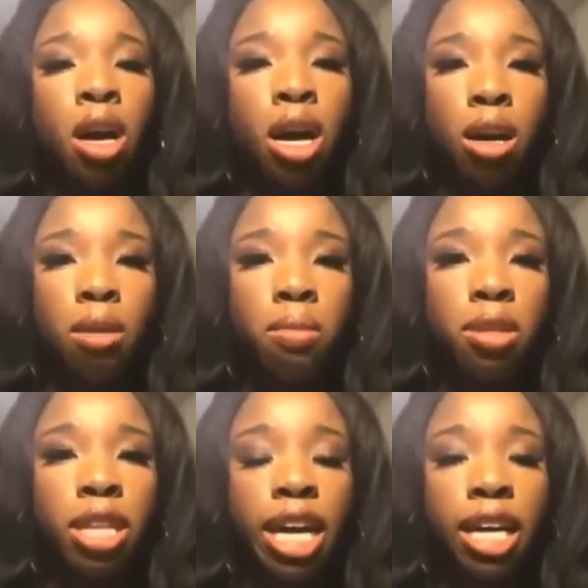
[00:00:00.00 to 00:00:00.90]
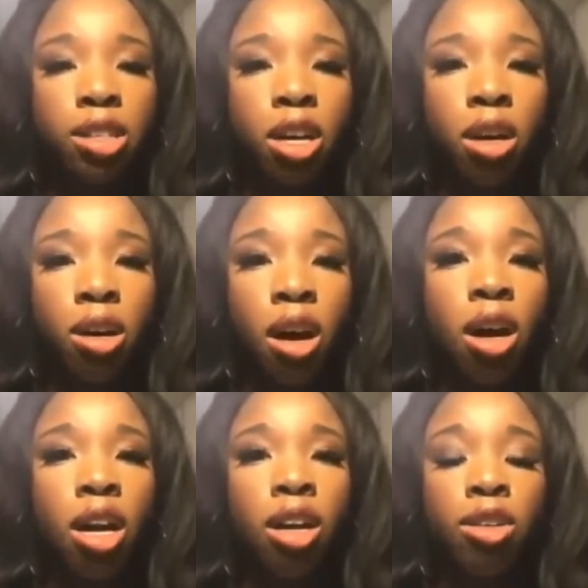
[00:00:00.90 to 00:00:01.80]
that
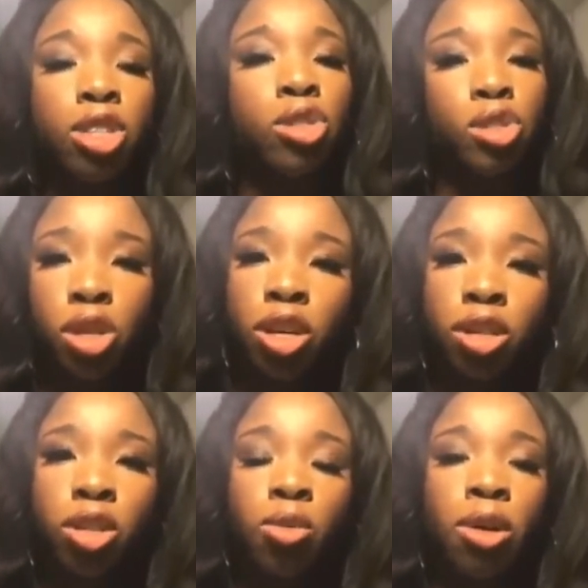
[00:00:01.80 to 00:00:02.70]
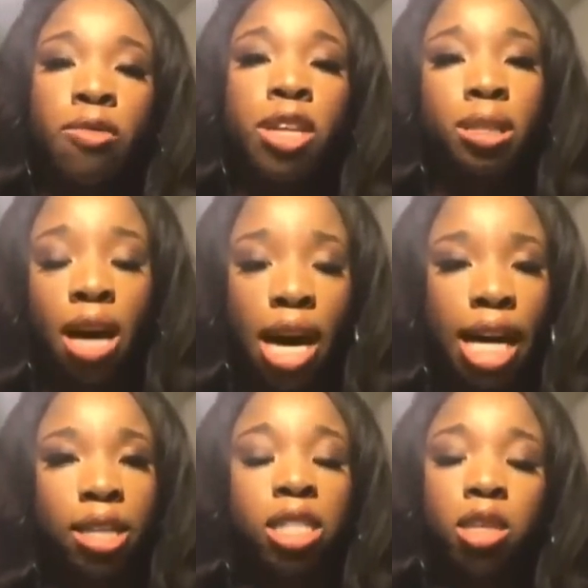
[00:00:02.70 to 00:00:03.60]
are concerned of the
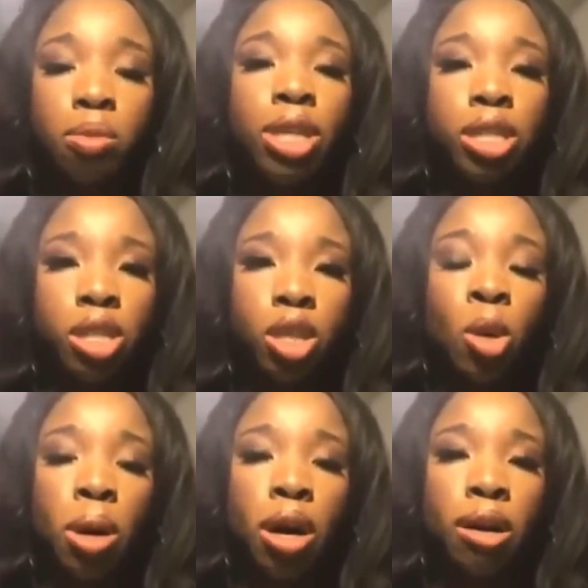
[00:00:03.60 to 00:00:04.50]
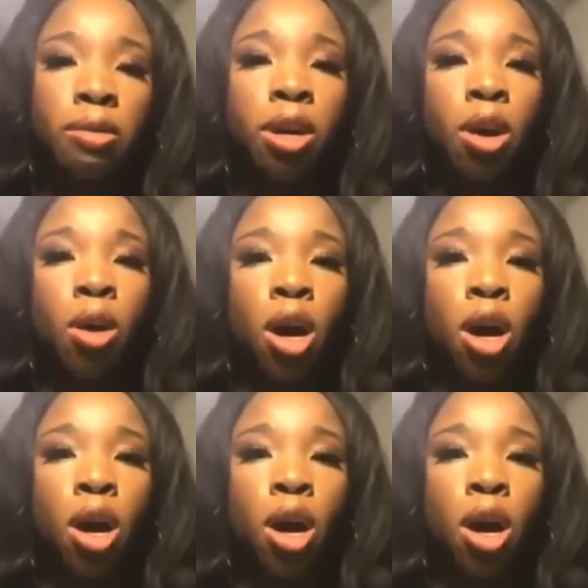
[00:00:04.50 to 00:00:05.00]
line, a slippery slope of,